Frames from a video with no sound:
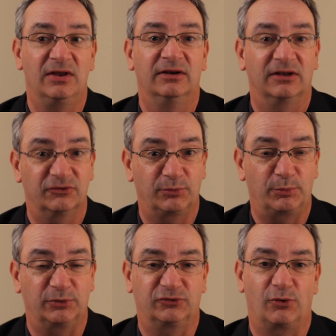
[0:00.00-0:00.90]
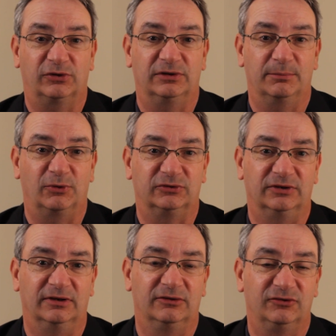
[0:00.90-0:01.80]
That's what we're talking about here.
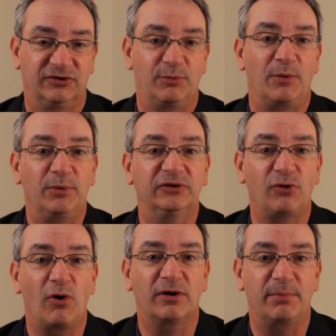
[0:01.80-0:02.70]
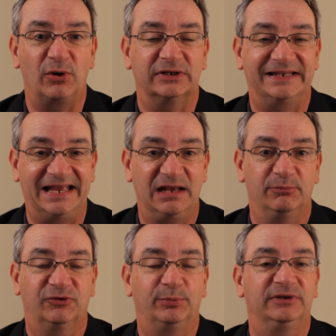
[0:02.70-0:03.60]
You see, when we talk about
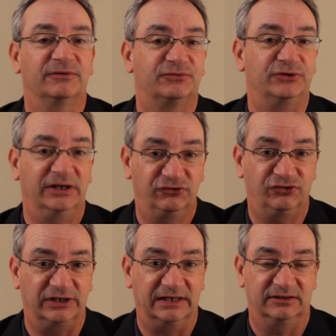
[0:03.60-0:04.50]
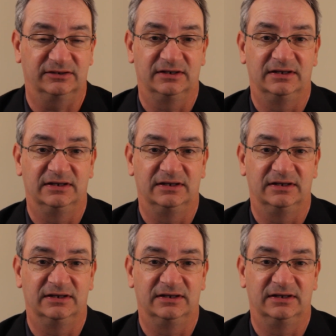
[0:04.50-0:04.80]
games, we differentiate.